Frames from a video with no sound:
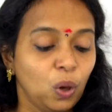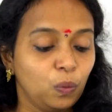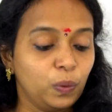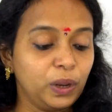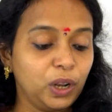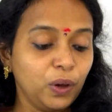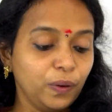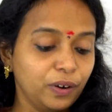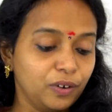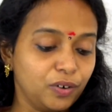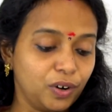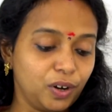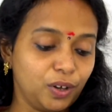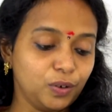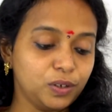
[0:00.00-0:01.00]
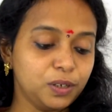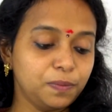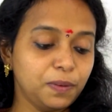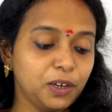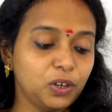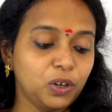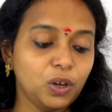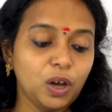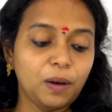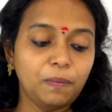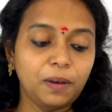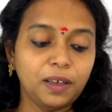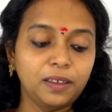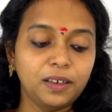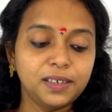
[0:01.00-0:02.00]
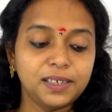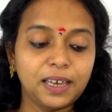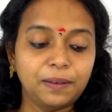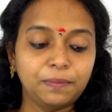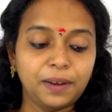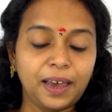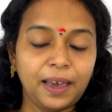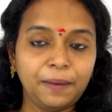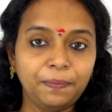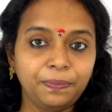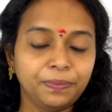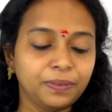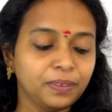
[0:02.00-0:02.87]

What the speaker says: Will you introduce me to your mother sometime?